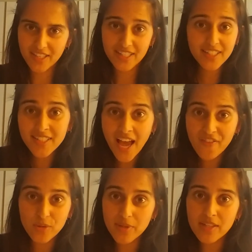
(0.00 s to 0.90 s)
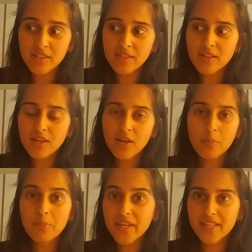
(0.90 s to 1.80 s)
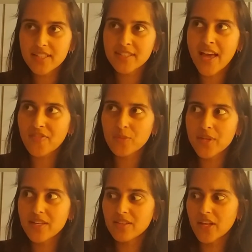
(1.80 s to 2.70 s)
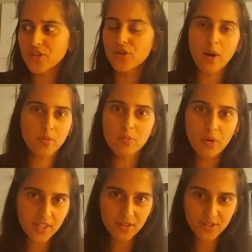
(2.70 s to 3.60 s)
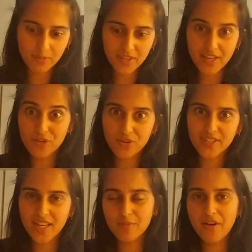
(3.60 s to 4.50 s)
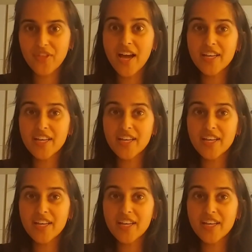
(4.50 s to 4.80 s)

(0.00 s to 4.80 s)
It doesn't have to be big. It doesn't have to be like you got promoted or something and you're excited about that.